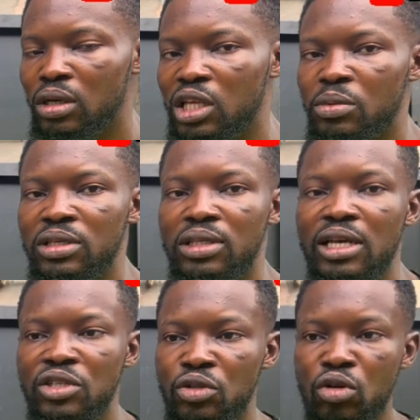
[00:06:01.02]
It means it
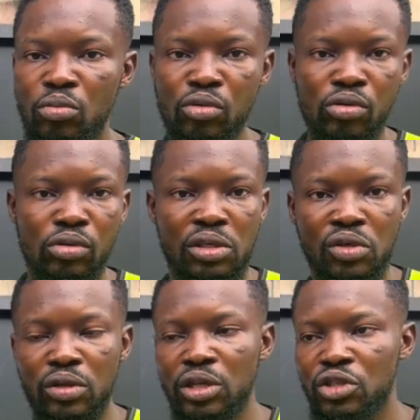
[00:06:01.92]
has double
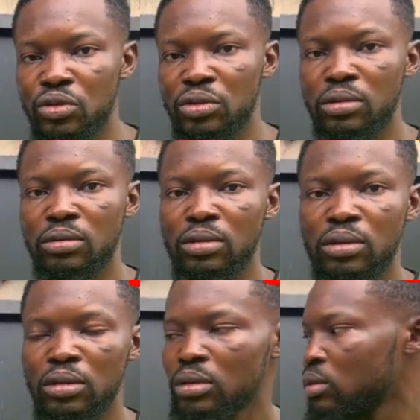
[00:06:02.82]
insulation.
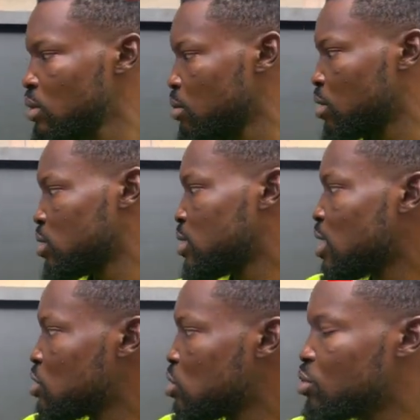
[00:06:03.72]
Because it
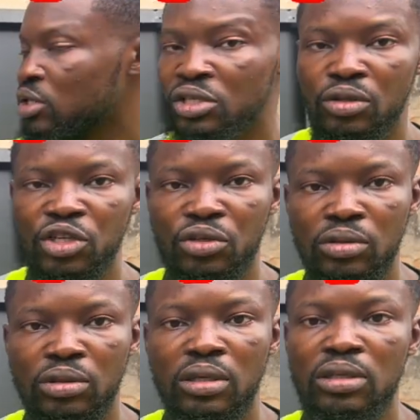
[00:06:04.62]
has double
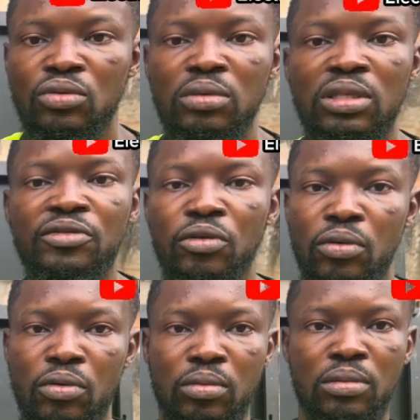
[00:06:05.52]
insulation, there is no need
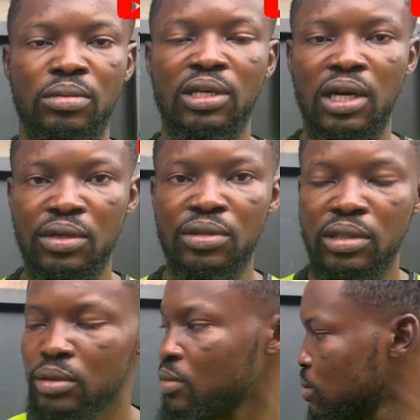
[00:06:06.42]
for grounding.
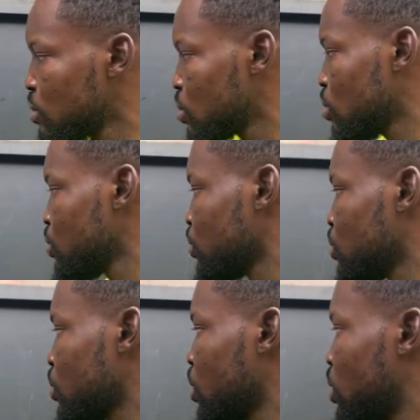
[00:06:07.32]

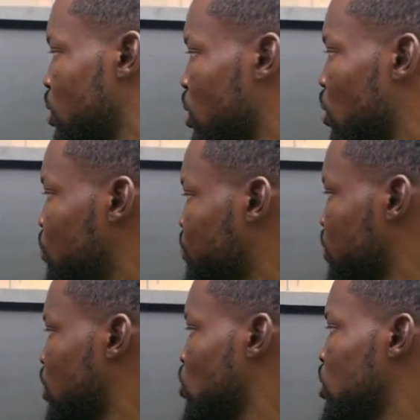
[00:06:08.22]
Now,
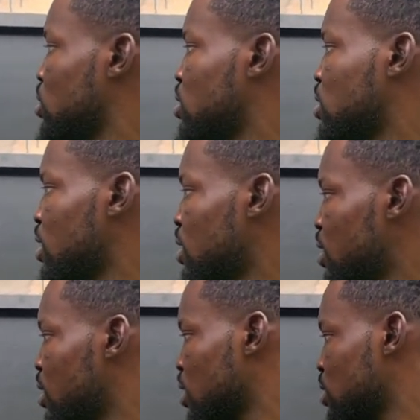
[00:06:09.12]
so this is standard
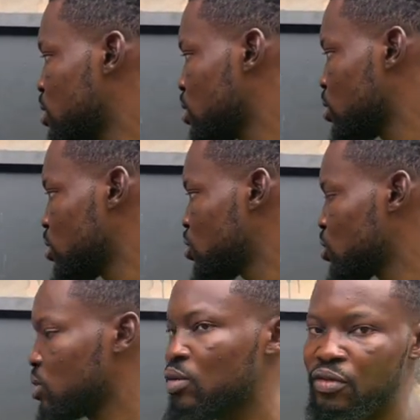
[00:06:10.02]
test
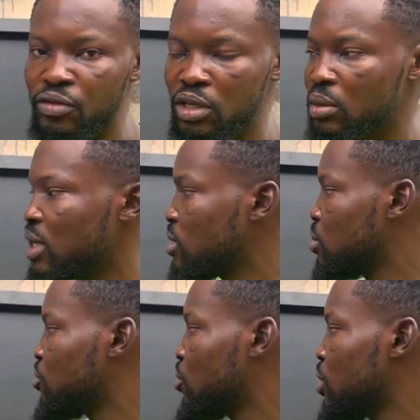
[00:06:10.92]
conditions. We've talked about it
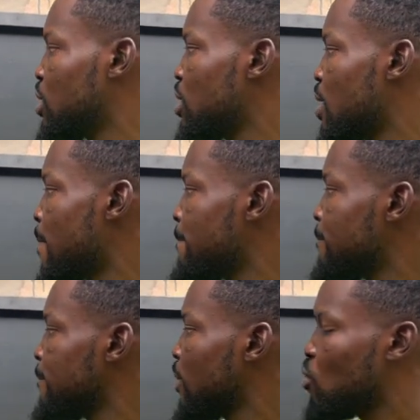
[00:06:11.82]
before. AM
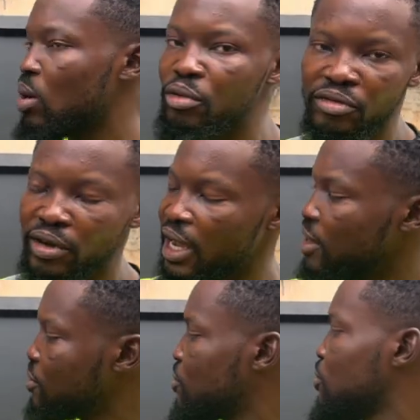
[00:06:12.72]
1.5